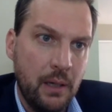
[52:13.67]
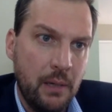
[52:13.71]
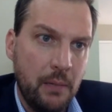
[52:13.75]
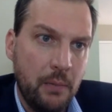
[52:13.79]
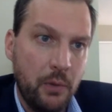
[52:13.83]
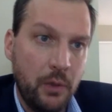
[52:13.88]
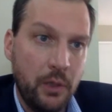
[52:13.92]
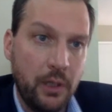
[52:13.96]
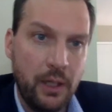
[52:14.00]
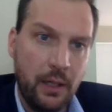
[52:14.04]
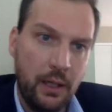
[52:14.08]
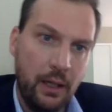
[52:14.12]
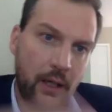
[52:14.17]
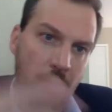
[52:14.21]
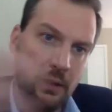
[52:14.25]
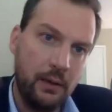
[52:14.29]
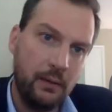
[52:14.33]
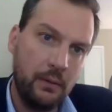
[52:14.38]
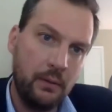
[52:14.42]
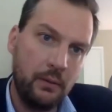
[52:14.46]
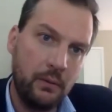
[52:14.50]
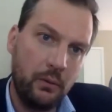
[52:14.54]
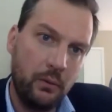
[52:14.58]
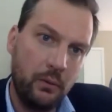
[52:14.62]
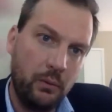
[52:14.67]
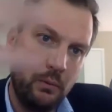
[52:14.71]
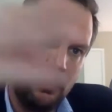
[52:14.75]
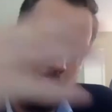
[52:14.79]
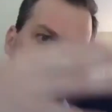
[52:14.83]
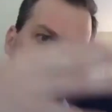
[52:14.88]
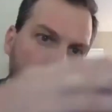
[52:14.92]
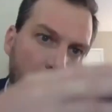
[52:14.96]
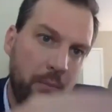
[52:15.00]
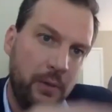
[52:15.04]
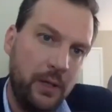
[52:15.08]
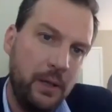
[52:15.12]
bringing in
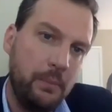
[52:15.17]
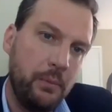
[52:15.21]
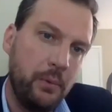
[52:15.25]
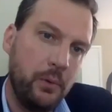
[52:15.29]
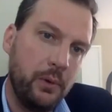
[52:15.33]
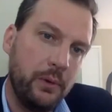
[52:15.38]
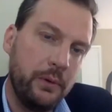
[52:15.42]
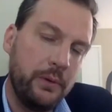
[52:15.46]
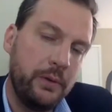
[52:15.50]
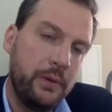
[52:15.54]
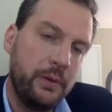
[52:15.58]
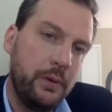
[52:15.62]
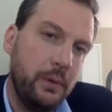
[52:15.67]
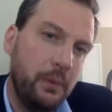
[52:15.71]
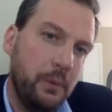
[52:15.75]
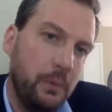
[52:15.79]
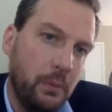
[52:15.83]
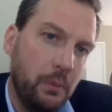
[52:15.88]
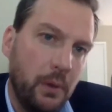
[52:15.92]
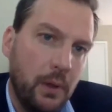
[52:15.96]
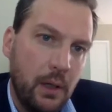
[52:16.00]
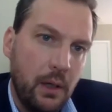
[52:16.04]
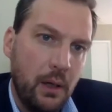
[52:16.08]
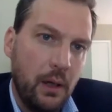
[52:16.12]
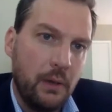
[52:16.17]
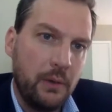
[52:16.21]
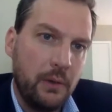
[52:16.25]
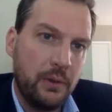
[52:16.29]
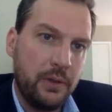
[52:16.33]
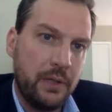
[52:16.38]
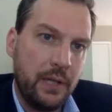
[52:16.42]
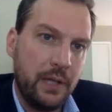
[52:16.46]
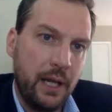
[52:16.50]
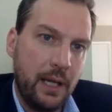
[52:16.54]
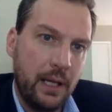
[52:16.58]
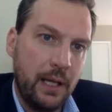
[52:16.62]
people to
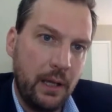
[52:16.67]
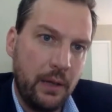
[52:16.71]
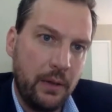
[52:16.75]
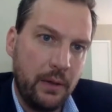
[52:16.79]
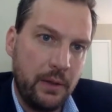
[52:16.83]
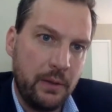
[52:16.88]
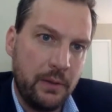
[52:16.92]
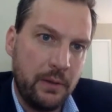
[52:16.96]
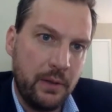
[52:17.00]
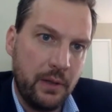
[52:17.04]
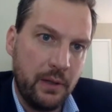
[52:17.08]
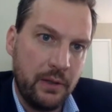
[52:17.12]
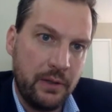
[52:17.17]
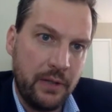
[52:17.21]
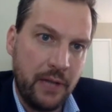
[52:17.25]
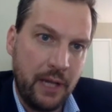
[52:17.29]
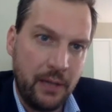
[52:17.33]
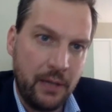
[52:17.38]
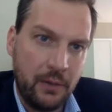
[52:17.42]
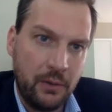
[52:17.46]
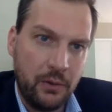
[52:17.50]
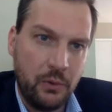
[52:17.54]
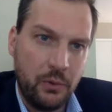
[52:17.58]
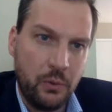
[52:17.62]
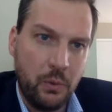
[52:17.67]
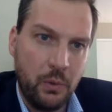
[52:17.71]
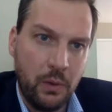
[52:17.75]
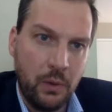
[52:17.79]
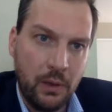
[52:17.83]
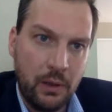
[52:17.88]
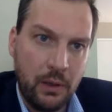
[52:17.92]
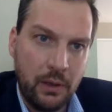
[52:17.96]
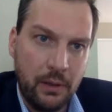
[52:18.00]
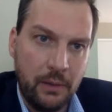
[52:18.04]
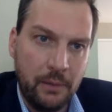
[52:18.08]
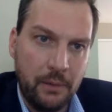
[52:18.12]
understand how these standards
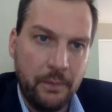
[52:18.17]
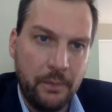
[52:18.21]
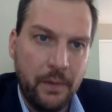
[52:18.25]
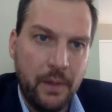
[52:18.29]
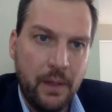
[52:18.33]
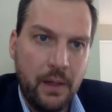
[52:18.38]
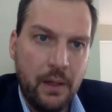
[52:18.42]
work and